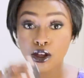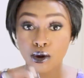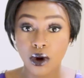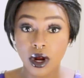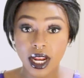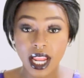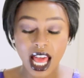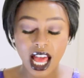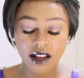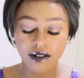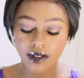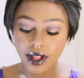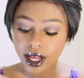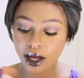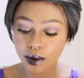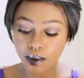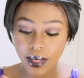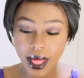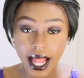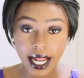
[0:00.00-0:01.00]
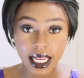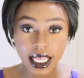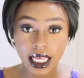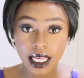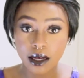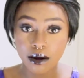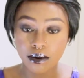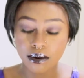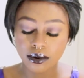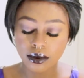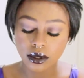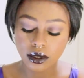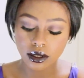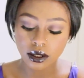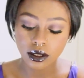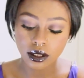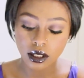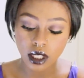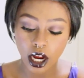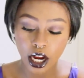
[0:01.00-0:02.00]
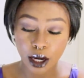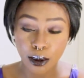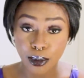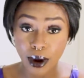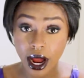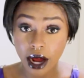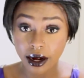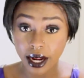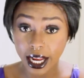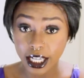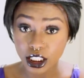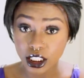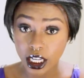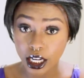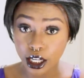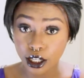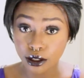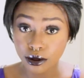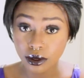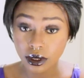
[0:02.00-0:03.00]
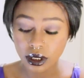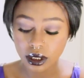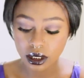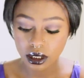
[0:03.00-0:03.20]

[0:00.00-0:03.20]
You want to have like, any dark brown eyeshadow.